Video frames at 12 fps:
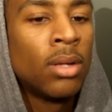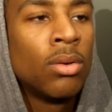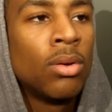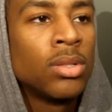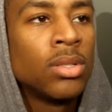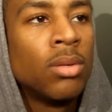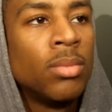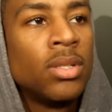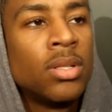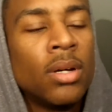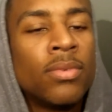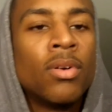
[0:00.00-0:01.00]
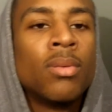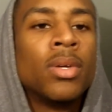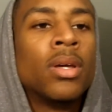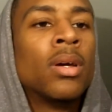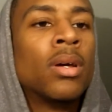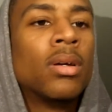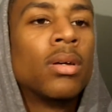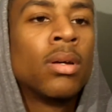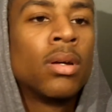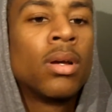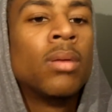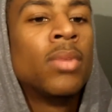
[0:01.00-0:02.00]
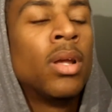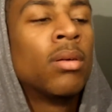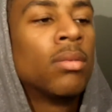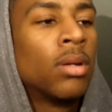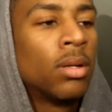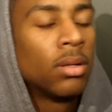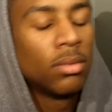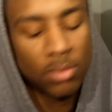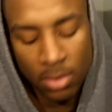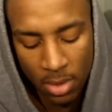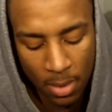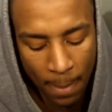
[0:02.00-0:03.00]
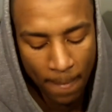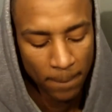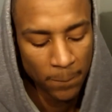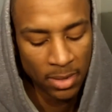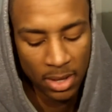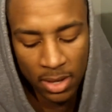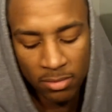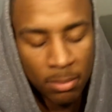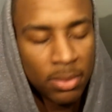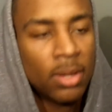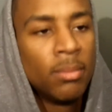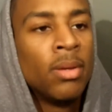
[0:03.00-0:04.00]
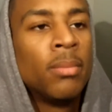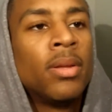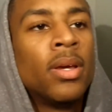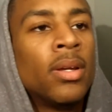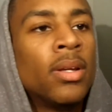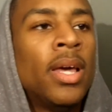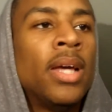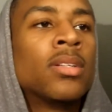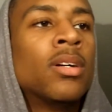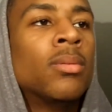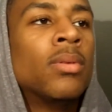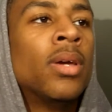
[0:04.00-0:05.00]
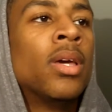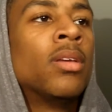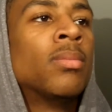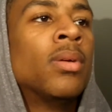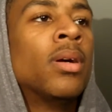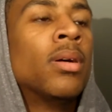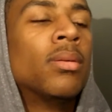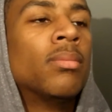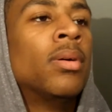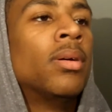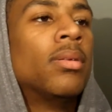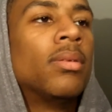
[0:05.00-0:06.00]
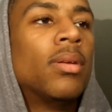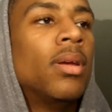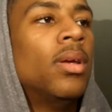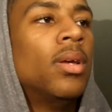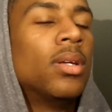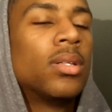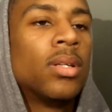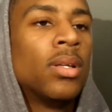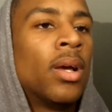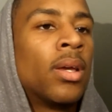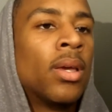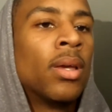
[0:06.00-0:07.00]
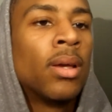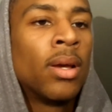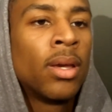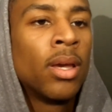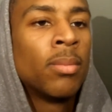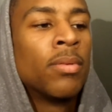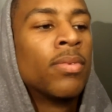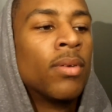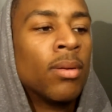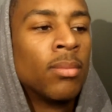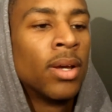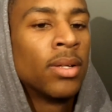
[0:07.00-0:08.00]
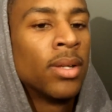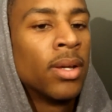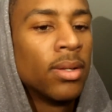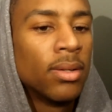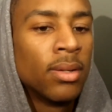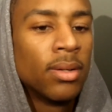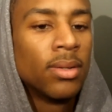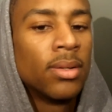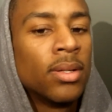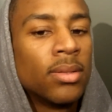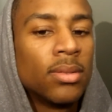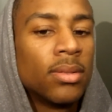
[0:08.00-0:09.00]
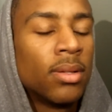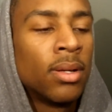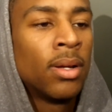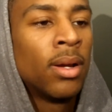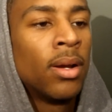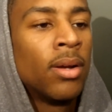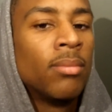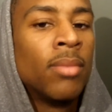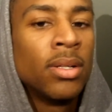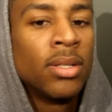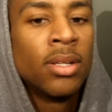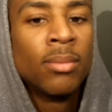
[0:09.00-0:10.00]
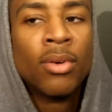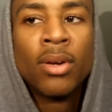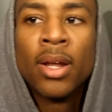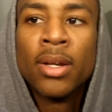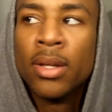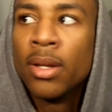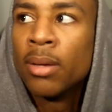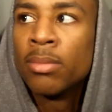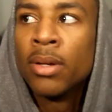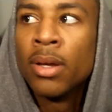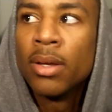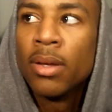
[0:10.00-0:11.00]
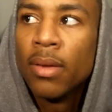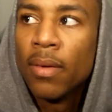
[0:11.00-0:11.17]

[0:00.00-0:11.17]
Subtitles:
I knew it was gonna be tough for me coming out, not having been playing the last couple of games, but still I can't perform like that. I hurt my team more than I did helping them.